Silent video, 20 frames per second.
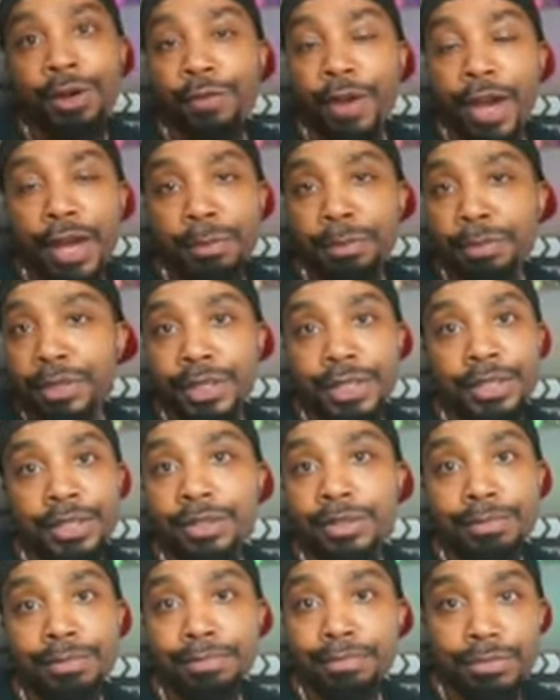rider,
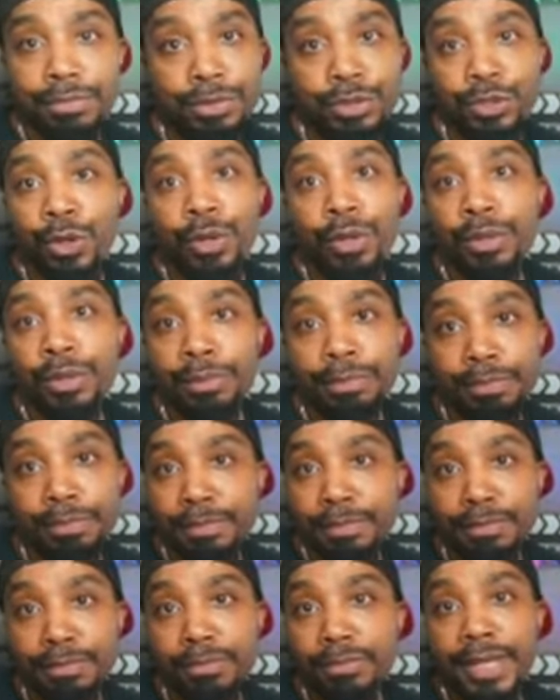please, sir,
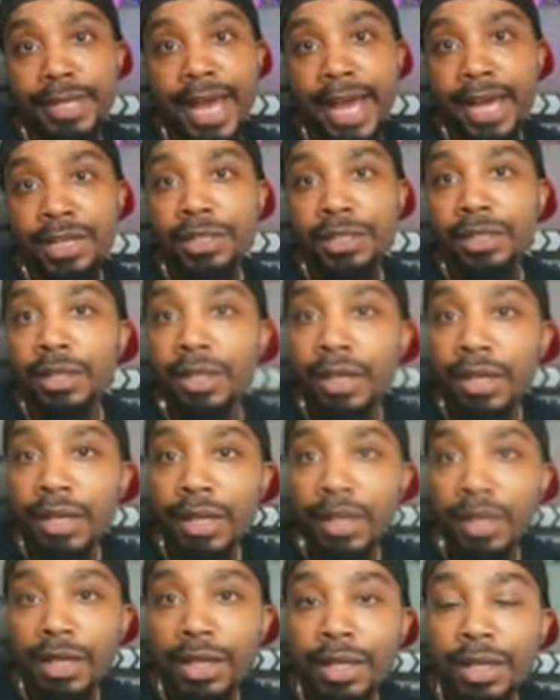daddy.
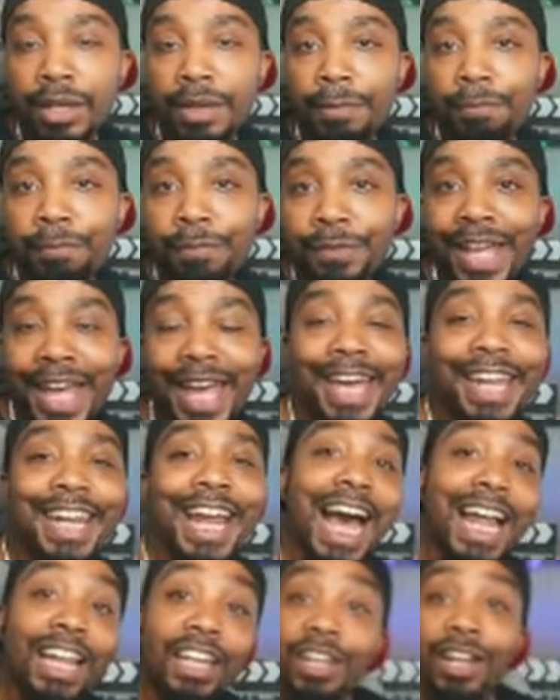And
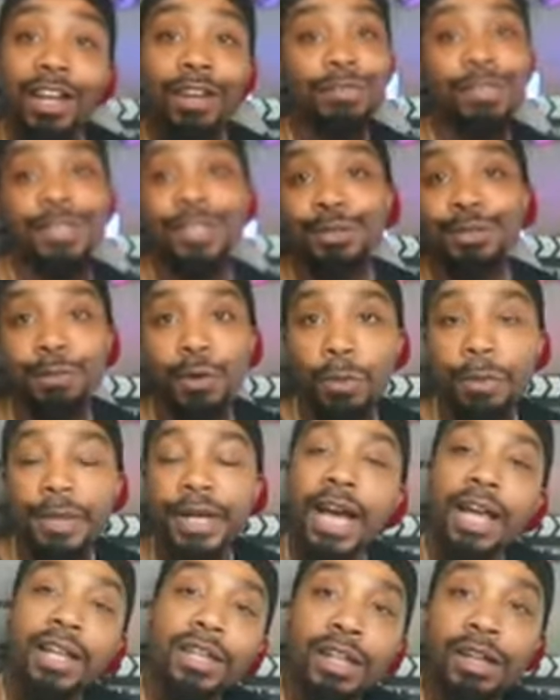I love this
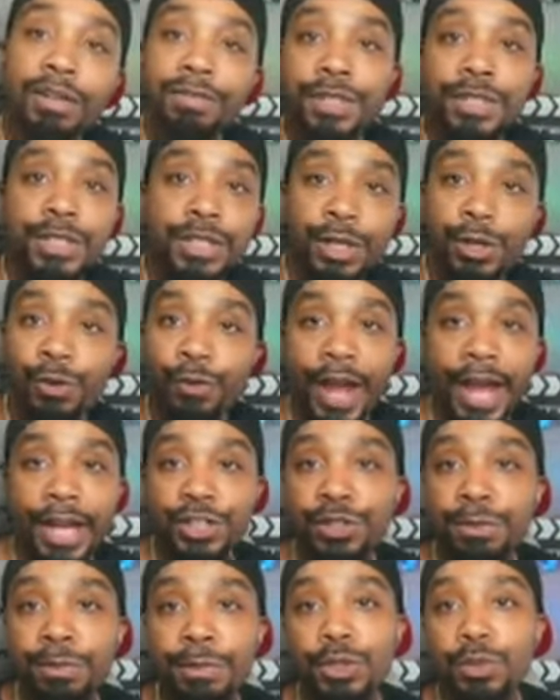moment. I love this
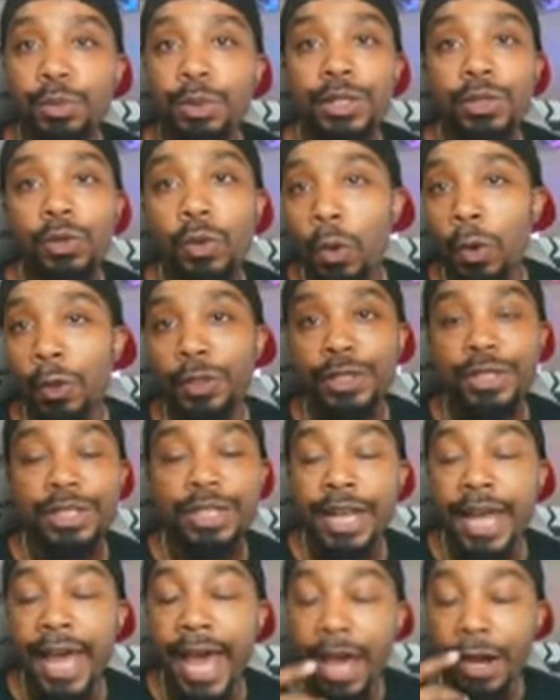interaction between
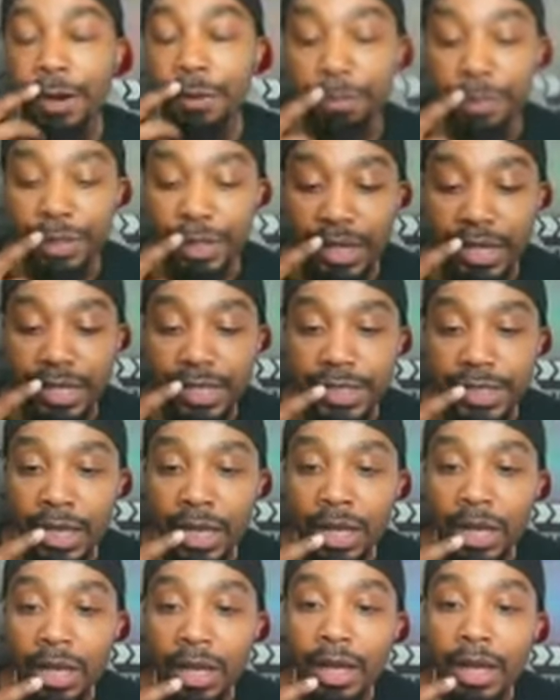Corlys and Adam, because
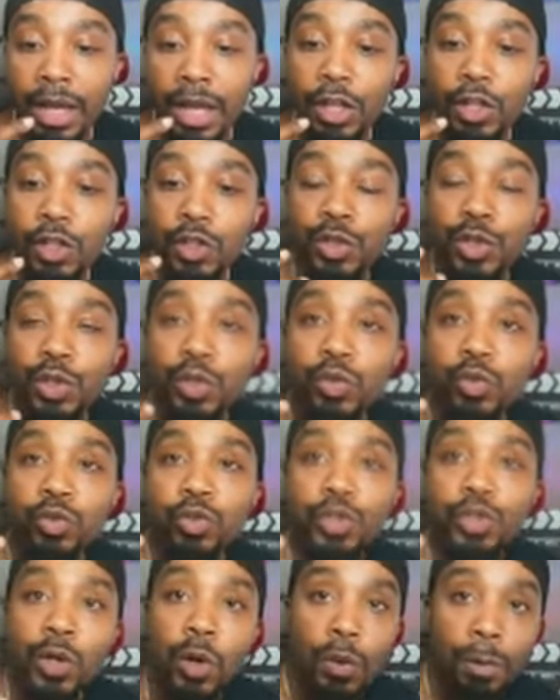
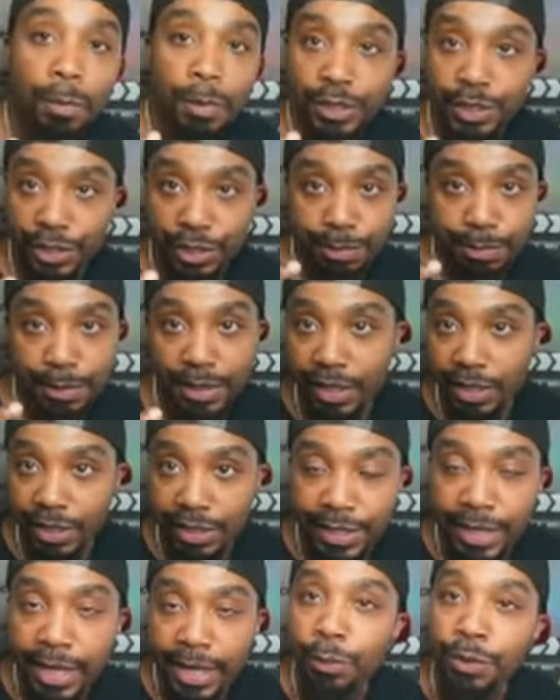so much is being
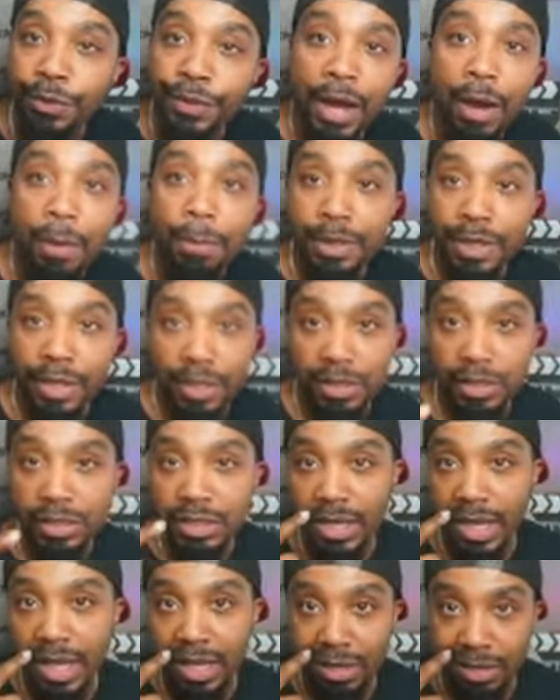said without being
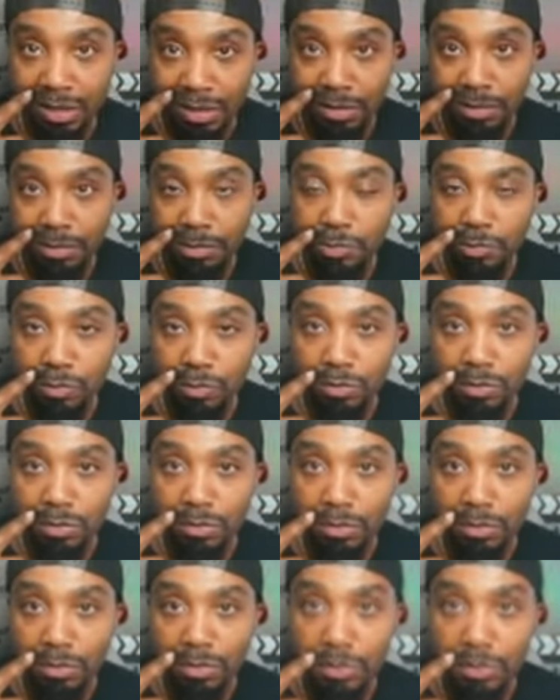said.
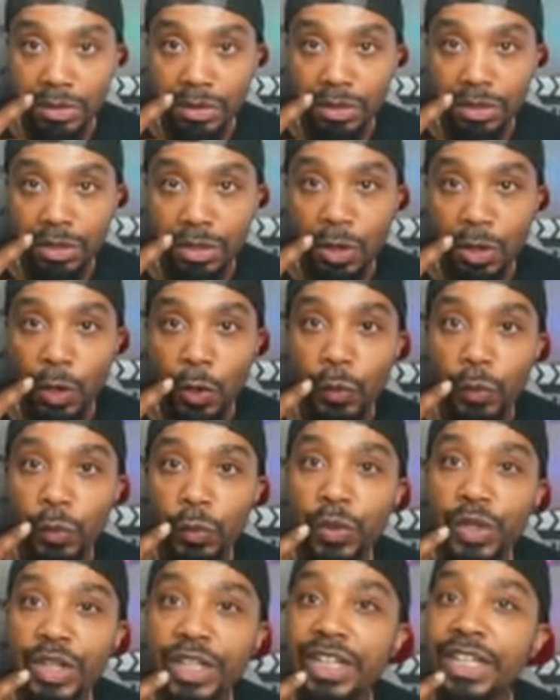You
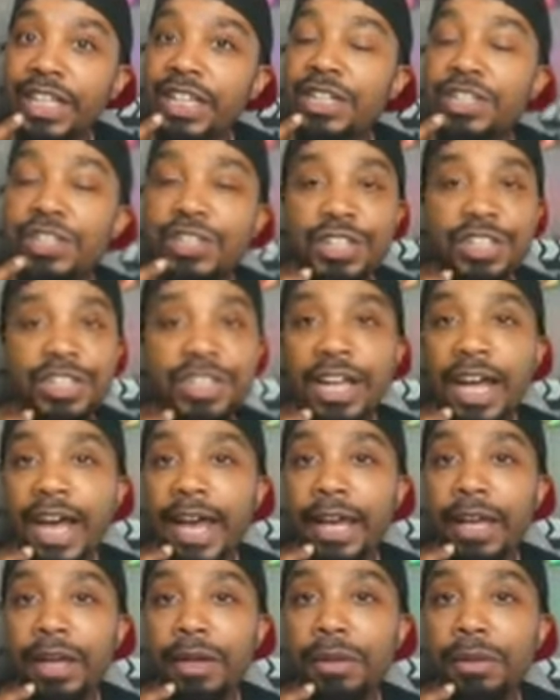know, he's just
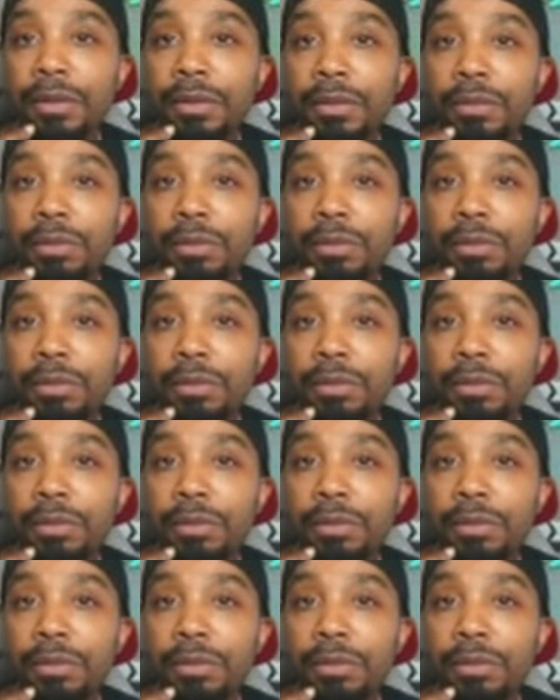like,